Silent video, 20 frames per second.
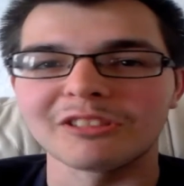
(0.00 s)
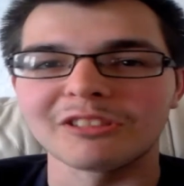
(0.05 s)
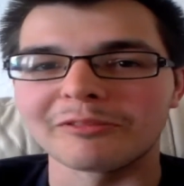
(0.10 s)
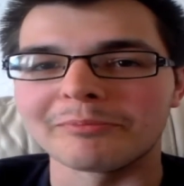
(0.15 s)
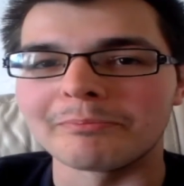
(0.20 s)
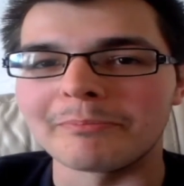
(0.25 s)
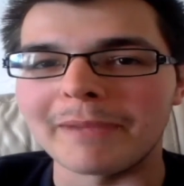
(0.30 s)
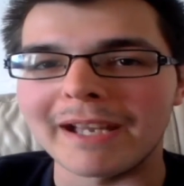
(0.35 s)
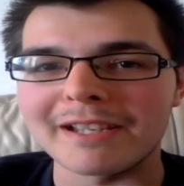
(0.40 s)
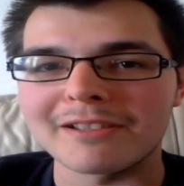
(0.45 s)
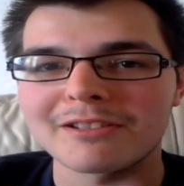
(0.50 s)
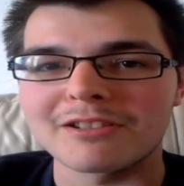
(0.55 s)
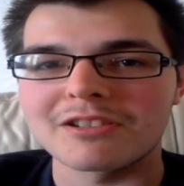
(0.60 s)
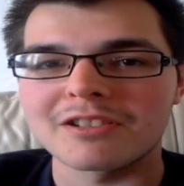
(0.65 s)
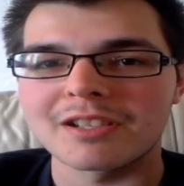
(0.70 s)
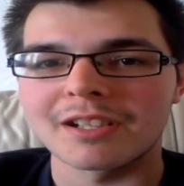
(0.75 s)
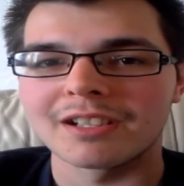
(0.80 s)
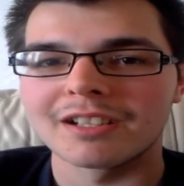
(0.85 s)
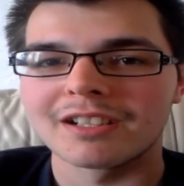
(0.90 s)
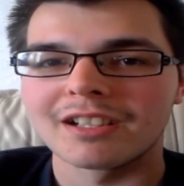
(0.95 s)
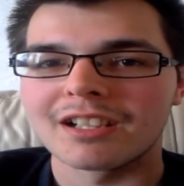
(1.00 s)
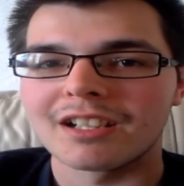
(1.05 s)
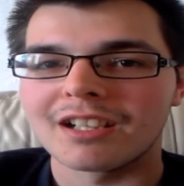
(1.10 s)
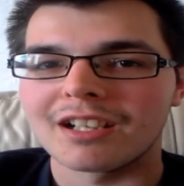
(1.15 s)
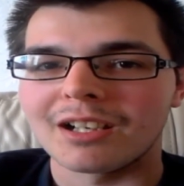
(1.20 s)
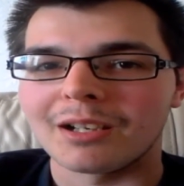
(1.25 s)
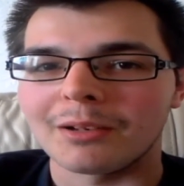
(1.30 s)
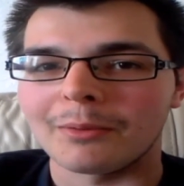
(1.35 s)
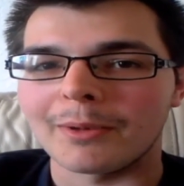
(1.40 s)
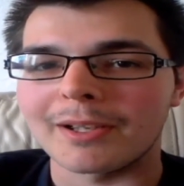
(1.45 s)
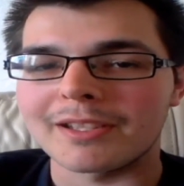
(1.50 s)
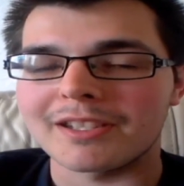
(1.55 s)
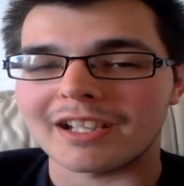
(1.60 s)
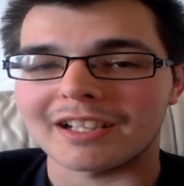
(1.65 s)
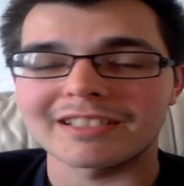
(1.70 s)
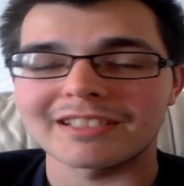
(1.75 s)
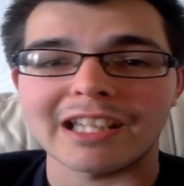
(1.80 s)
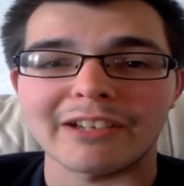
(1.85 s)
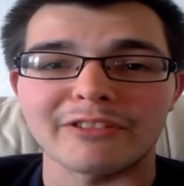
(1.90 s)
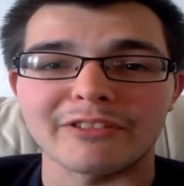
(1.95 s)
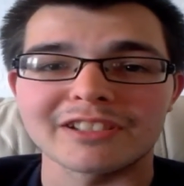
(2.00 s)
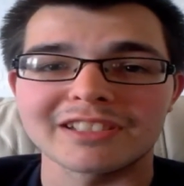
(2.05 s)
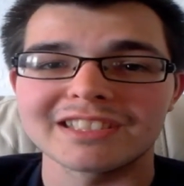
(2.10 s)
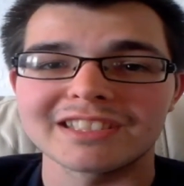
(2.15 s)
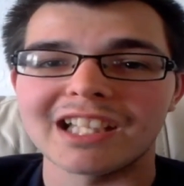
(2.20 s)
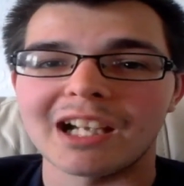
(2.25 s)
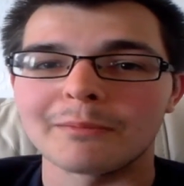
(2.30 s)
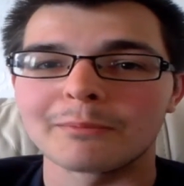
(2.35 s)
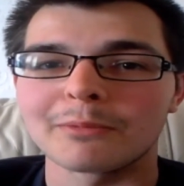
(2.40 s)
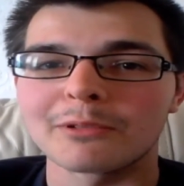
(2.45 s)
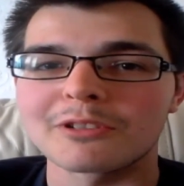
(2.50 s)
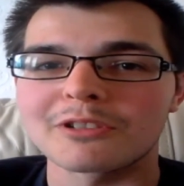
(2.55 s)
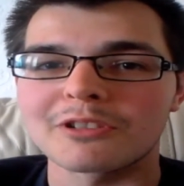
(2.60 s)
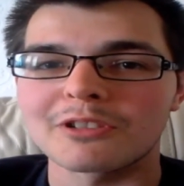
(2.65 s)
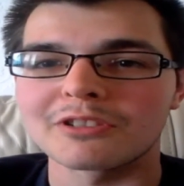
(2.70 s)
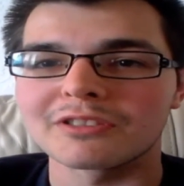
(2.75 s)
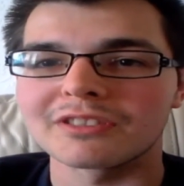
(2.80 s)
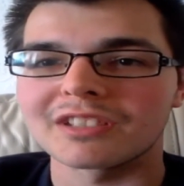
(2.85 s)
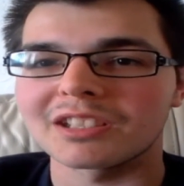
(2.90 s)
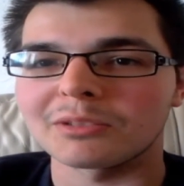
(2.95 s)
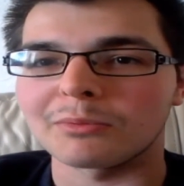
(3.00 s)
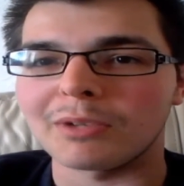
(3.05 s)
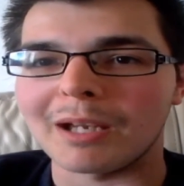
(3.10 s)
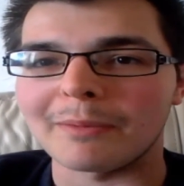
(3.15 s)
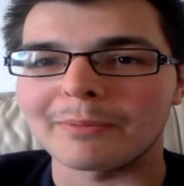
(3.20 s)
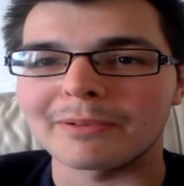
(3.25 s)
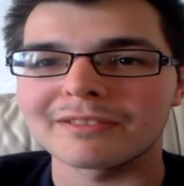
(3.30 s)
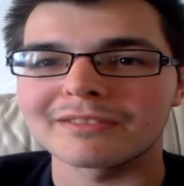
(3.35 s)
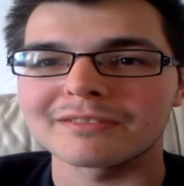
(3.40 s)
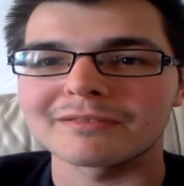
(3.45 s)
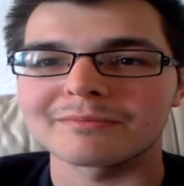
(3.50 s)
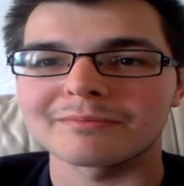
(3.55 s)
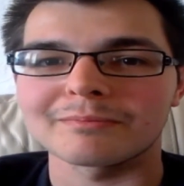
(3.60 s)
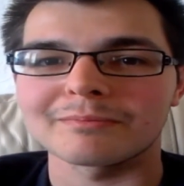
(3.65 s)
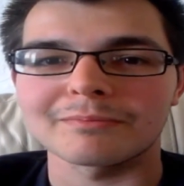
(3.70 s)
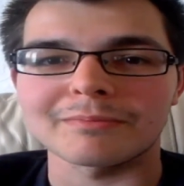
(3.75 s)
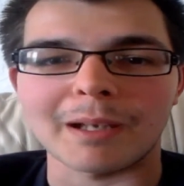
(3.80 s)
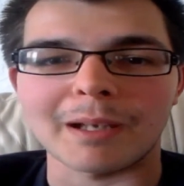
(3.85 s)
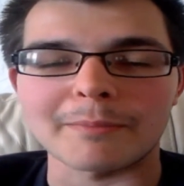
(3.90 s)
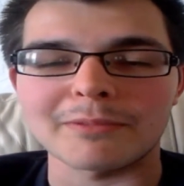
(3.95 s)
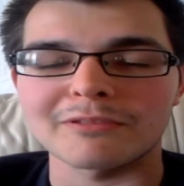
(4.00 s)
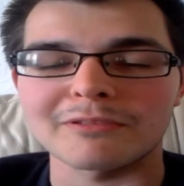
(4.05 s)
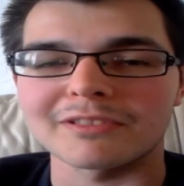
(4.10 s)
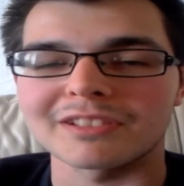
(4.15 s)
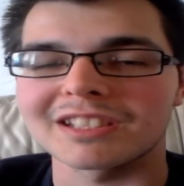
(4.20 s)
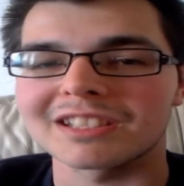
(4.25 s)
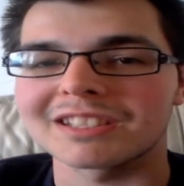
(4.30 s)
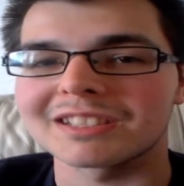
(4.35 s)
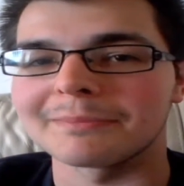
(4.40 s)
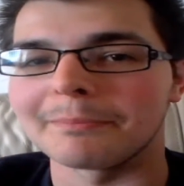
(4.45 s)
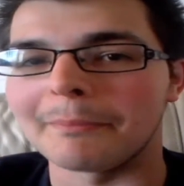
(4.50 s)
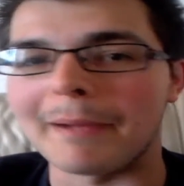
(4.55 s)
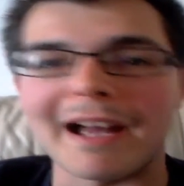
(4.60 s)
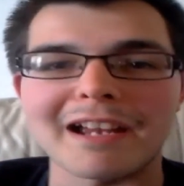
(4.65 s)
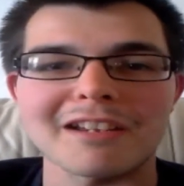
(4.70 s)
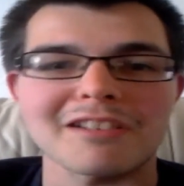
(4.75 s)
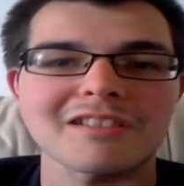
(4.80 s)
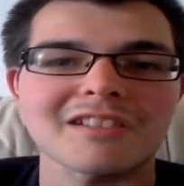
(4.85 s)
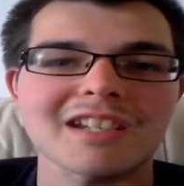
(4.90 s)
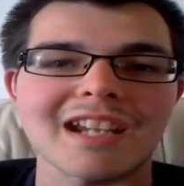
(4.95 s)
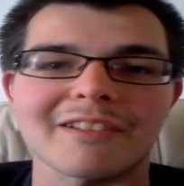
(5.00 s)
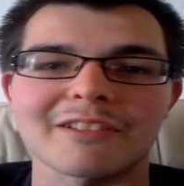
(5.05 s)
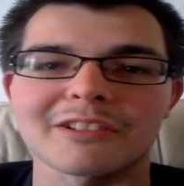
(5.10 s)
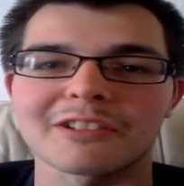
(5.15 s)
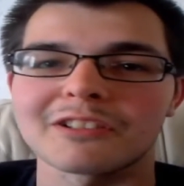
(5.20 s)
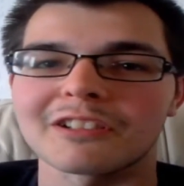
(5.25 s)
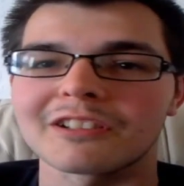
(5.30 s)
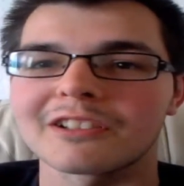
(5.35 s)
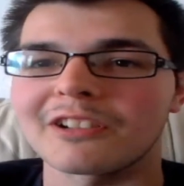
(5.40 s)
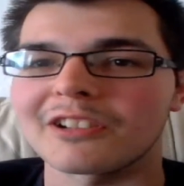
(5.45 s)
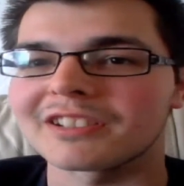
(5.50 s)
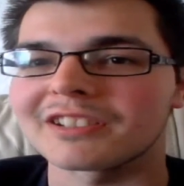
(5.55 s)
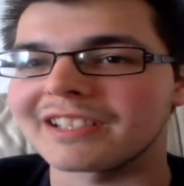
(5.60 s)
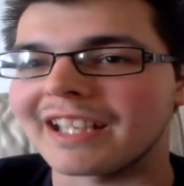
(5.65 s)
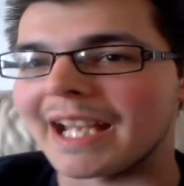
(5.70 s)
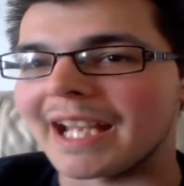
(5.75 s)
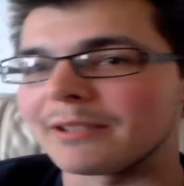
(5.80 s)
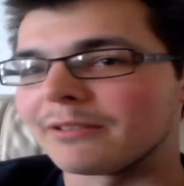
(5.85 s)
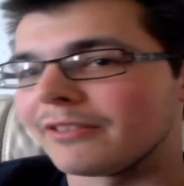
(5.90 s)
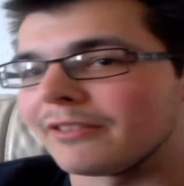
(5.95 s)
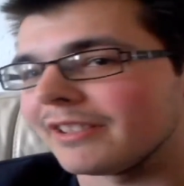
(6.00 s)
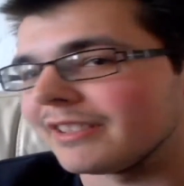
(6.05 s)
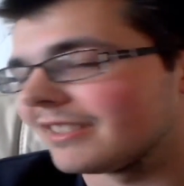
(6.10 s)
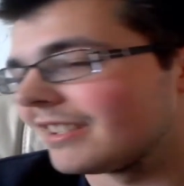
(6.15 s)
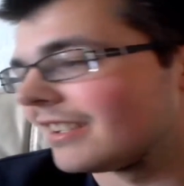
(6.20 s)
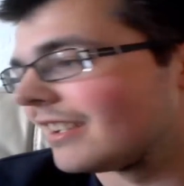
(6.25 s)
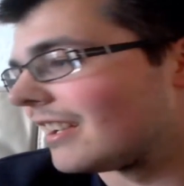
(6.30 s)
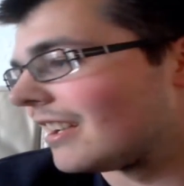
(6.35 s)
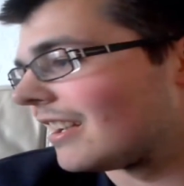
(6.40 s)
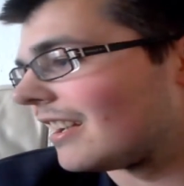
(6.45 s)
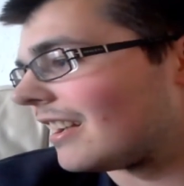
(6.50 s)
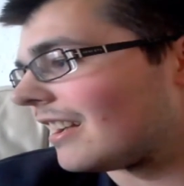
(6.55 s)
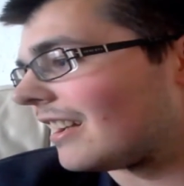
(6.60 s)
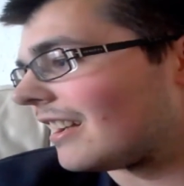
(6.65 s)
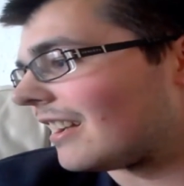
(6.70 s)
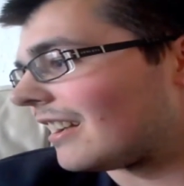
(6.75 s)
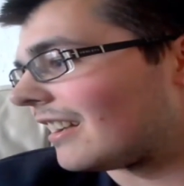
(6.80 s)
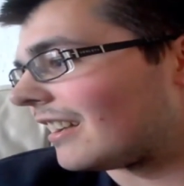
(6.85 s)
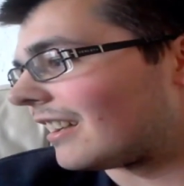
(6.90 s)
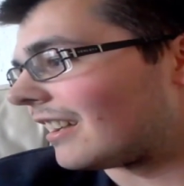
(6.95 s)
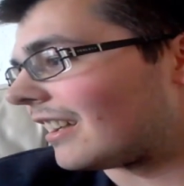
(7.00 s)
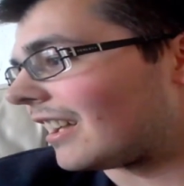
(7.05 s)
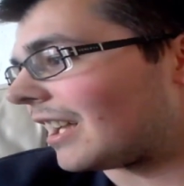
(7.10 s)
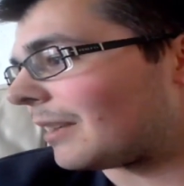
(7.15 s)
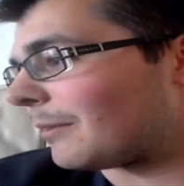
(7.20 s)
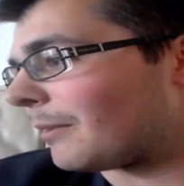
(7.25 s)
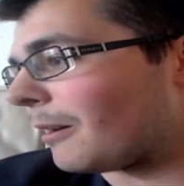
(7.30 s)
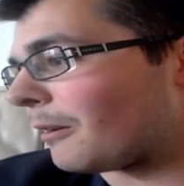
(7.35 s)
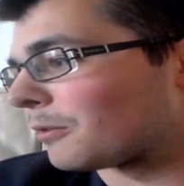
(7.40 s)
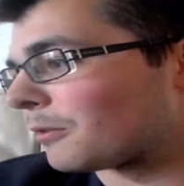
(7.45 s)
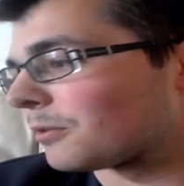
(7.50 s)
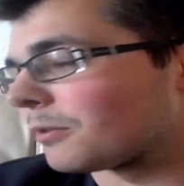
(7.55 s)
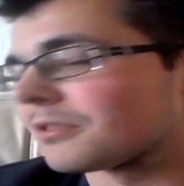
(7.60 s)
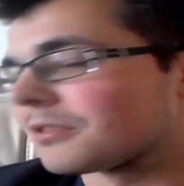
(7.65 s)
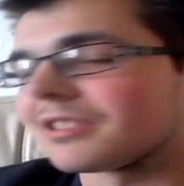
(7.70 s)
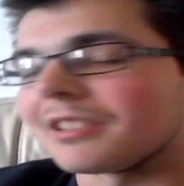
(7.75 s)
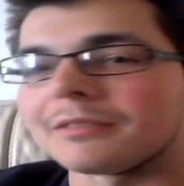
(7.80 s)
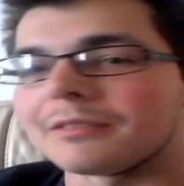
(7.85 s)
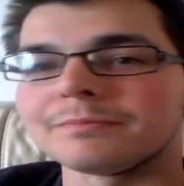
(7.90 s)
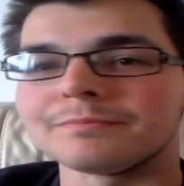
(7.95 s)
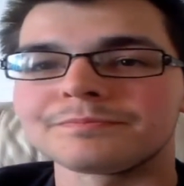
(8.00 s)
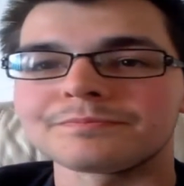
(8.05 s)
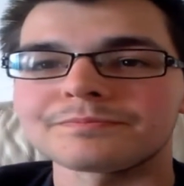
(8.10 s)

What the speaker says: of Mitch, which I can definitely see Ambrose using as a weapon, absolutely smashing Jericho across the head with it. What else was there?